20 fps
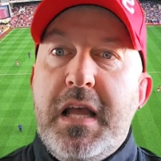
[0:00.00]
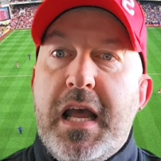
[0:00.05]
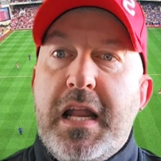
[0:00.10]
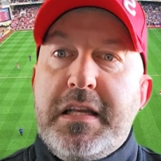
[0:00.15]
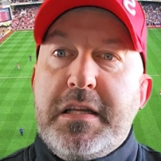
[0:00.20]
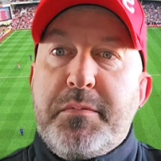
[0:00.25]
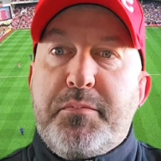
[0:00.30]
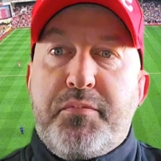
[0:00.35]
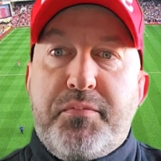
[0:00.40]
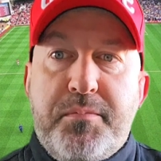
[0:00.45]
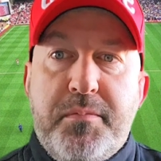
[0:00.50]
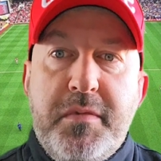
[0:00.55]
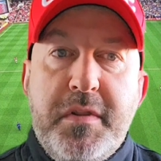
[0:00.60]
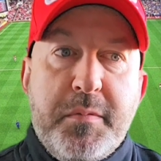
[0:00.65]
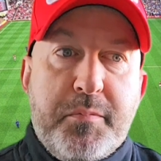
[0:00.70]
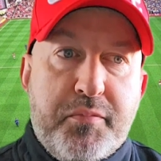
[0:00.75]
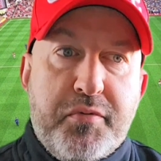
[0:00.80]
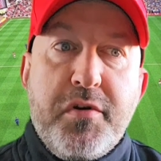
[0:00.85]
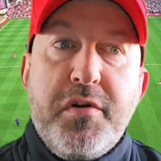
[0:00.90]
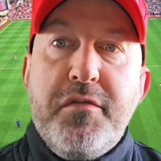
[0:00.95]
And
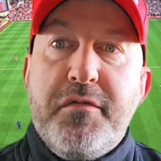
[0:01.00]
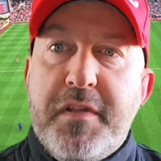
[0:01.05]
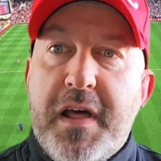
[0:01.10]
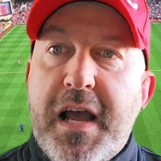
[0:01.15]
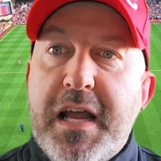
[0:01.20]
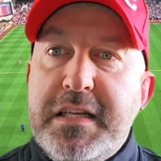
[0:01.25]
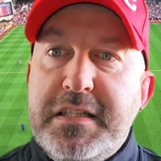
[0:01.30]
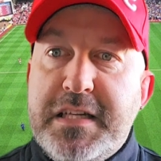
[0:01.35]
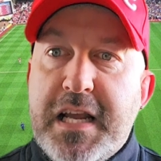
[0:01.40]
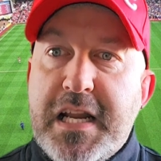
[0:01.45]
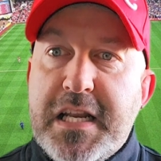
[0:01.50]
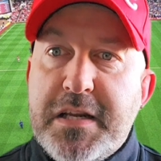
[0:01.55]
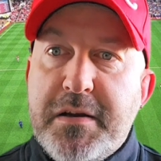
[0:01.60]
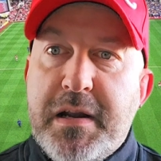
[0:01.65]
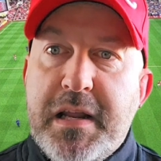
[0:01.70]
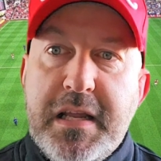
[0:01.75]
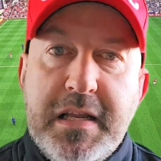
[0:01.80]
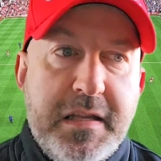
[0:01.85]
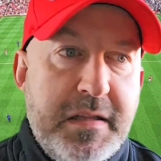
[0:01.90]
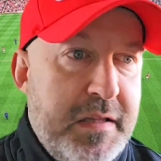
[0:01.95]
they proved that in
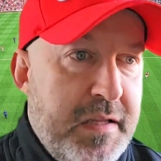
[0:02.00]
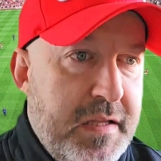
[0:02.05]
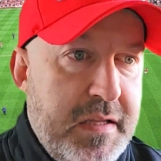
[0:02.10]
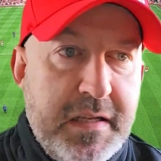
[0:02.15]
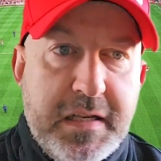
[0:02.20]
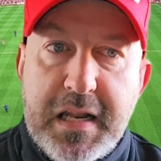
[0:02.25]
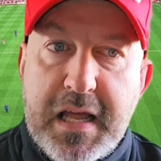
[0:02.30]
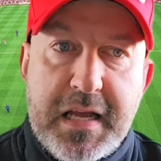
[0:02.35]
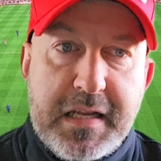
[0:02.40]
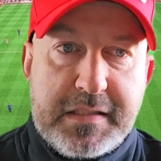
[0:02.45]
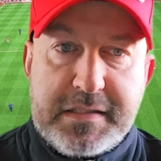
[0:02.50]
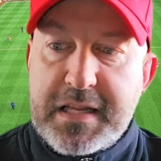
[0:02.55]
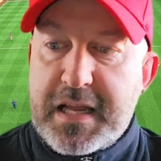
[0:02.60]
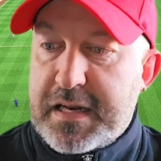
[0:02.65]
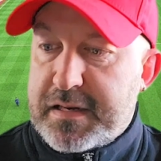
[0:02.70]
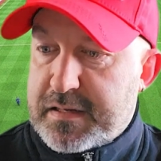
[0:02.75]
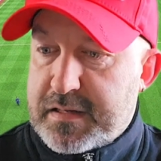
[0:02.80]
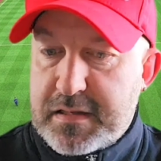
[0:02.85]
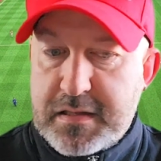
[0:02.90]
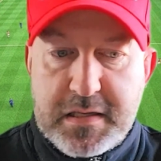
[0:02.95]
January, like I
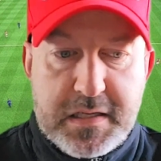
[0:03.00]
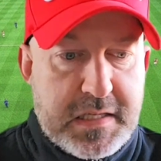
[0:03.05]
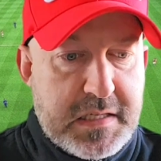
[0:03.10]
said.